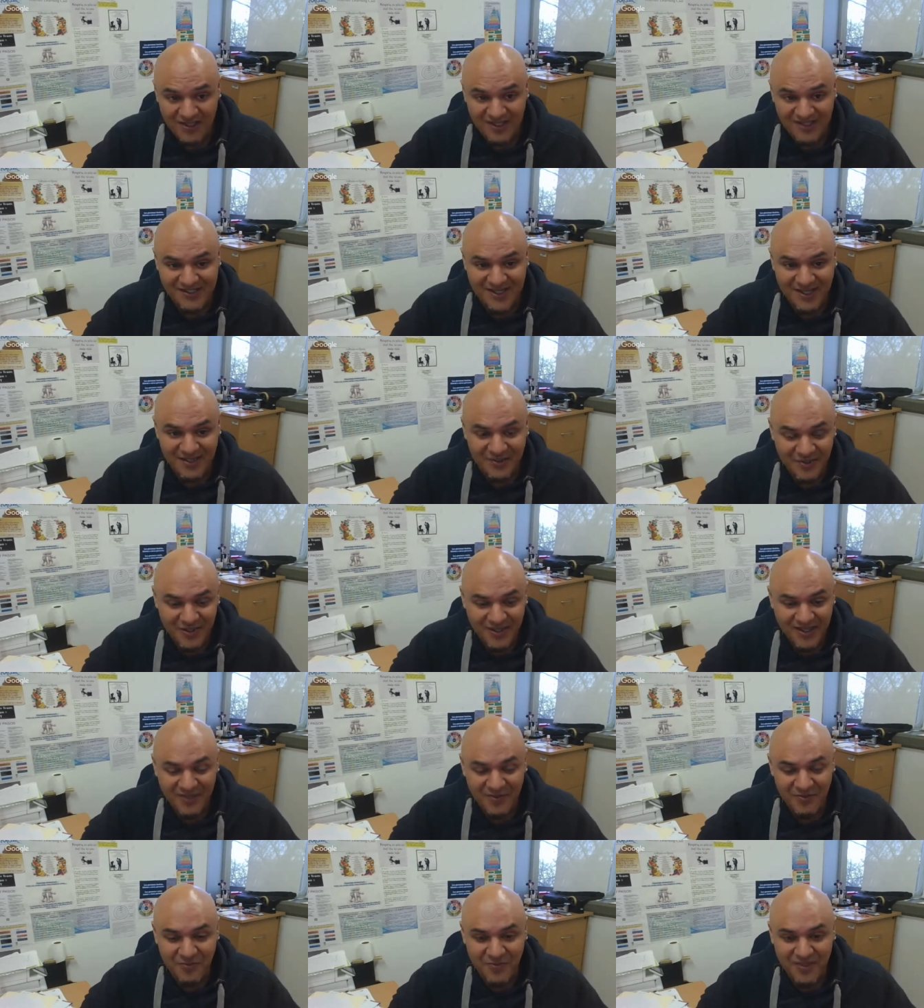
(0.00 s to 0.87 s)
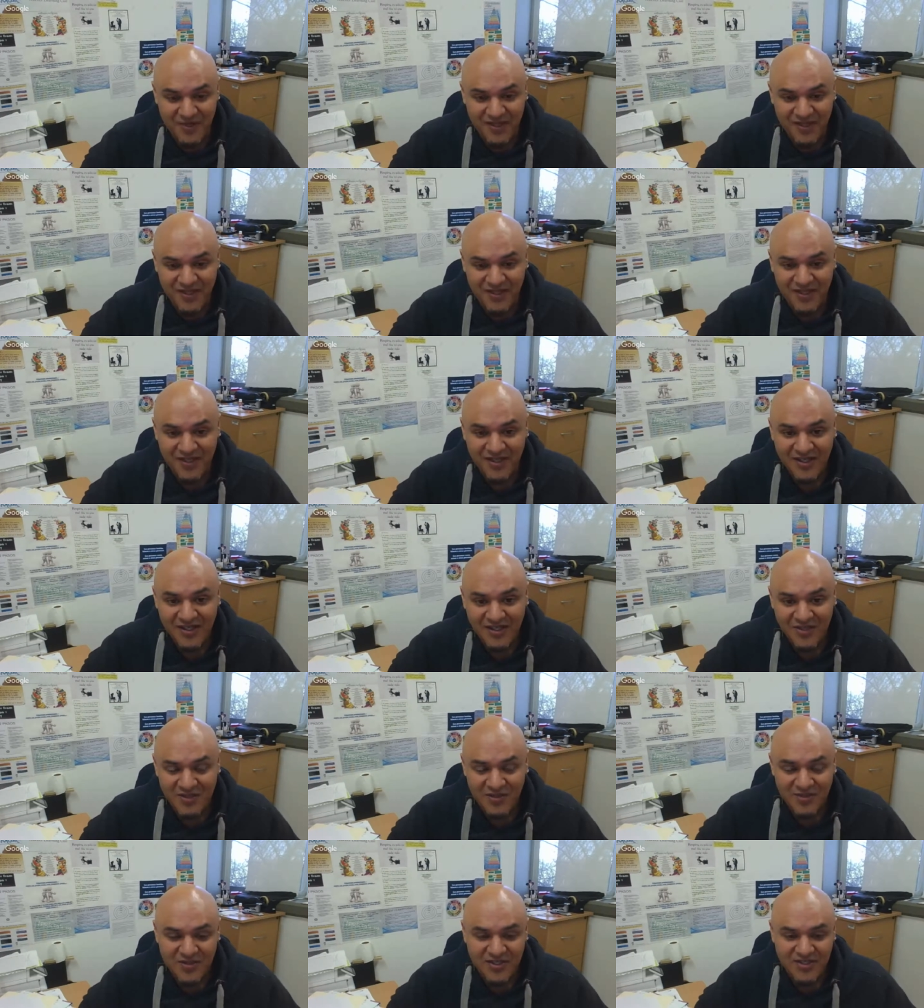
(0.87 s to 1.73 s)
things that we can bring
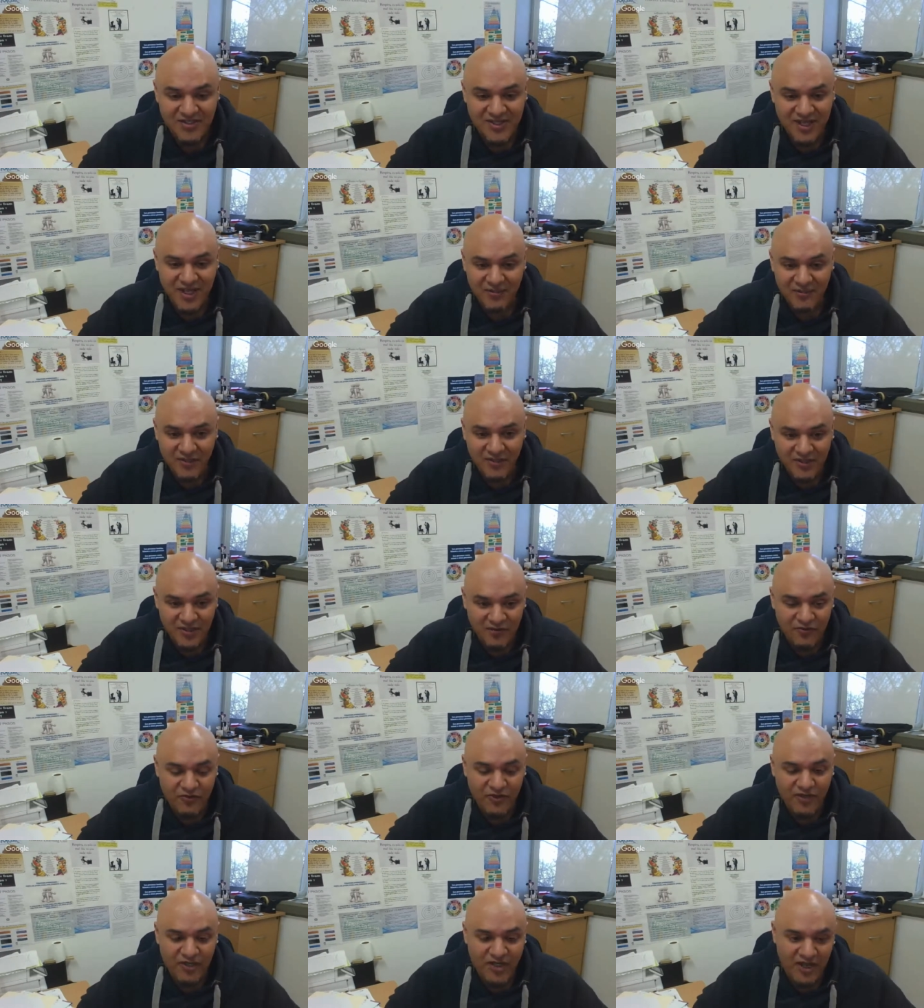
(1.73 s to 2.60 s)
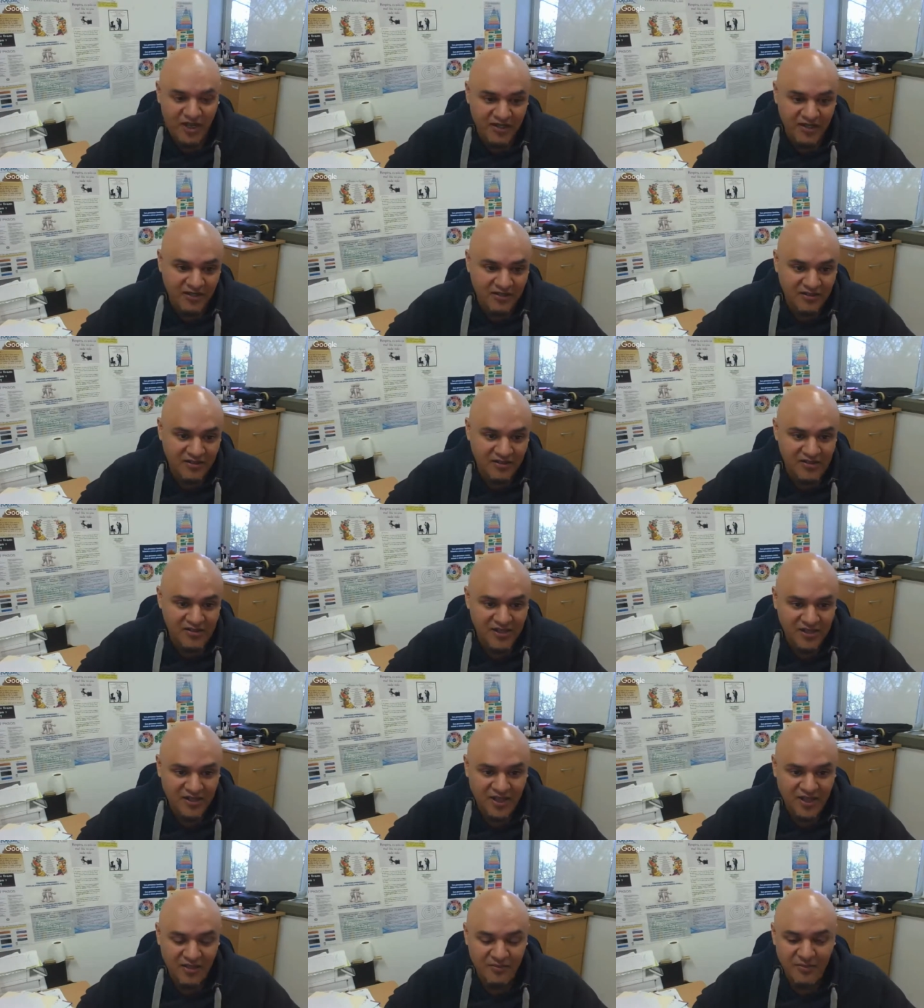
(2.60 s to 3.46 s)
to the table, different articles
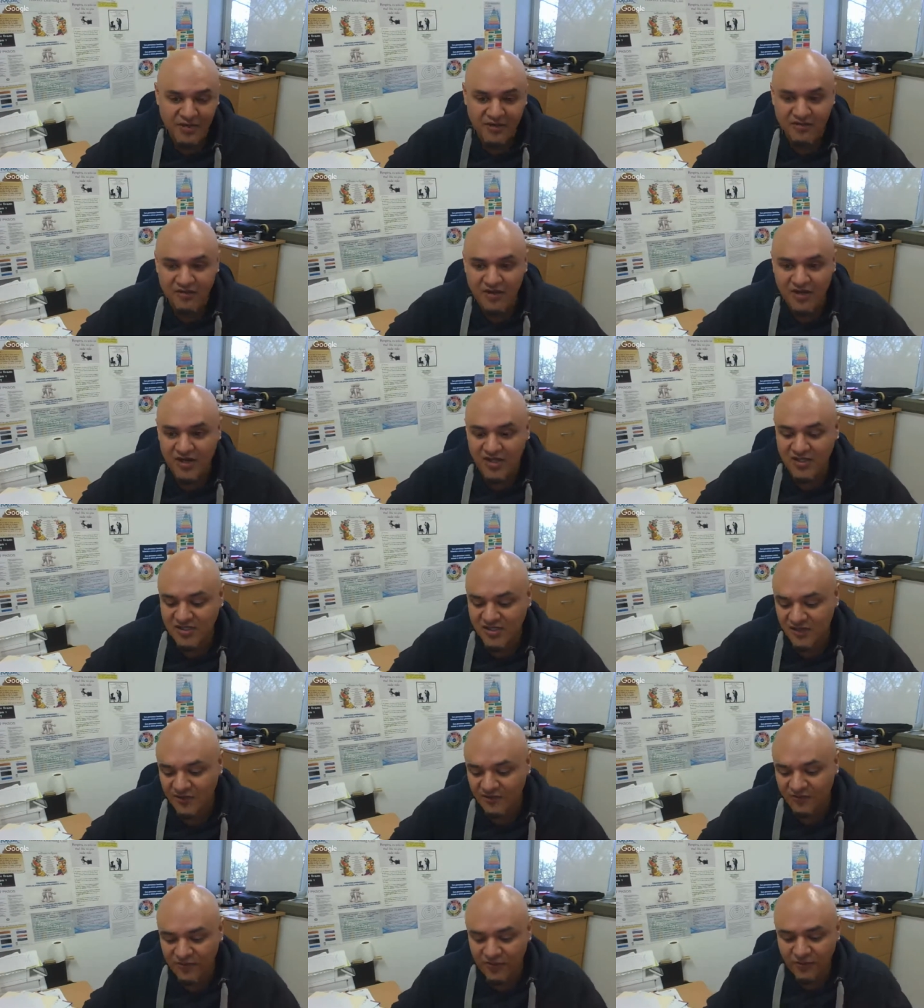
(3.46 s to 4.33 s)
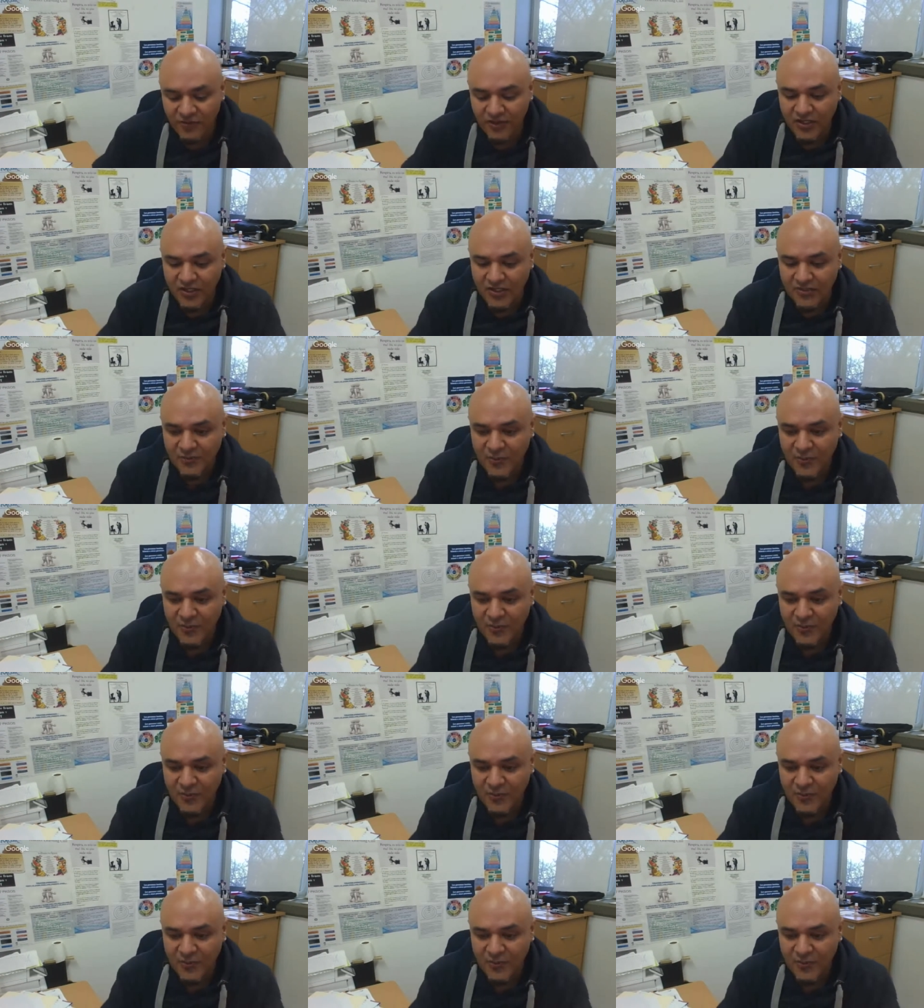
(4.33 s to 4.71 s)
that came across, different books.